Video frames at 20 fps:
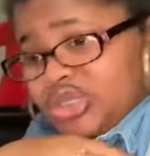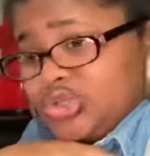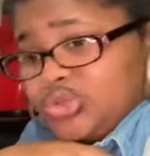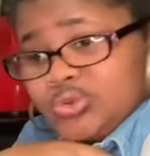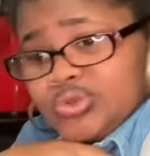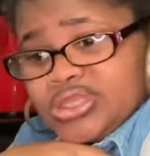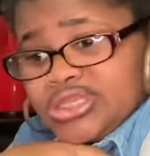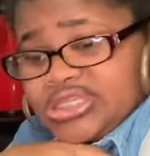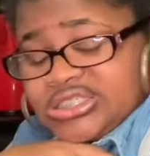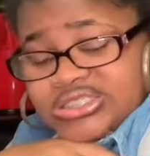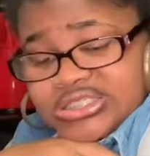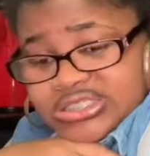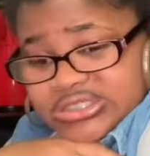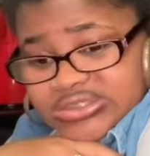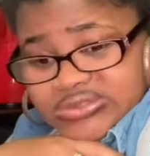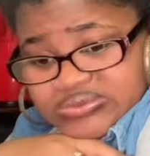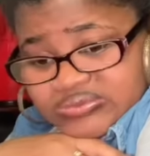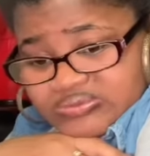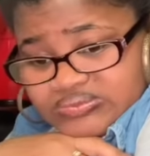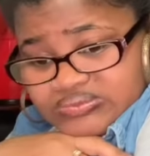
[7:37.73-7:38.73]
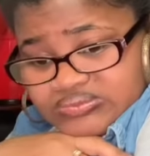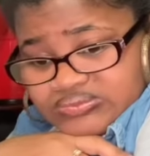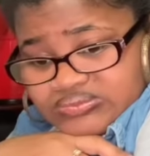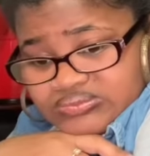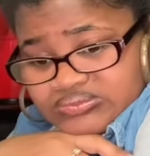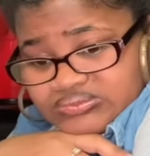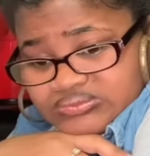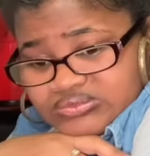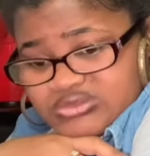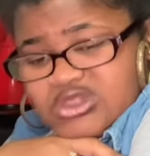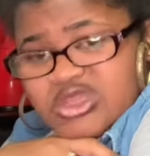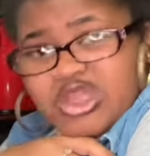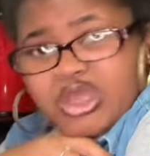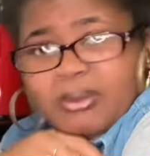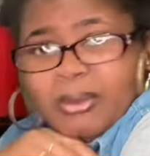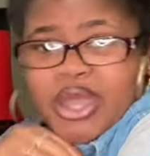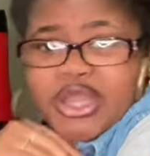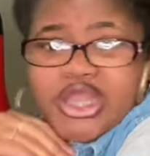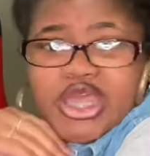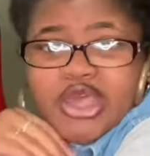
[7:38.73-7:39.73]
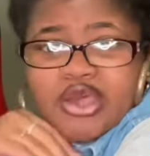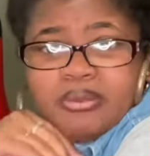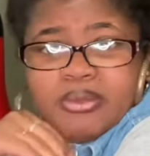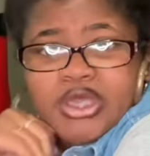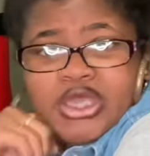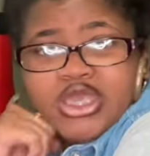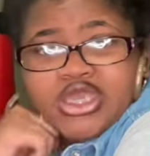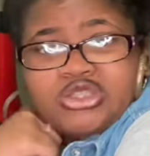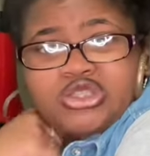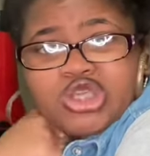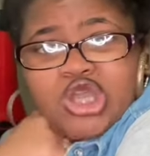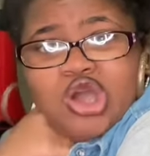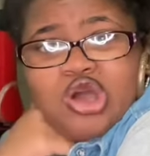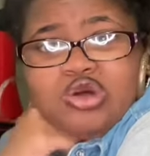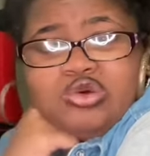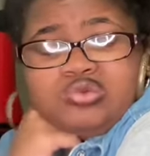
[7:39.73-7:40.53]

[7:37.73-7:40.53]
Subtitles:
do this. Look at my damn head, y'all.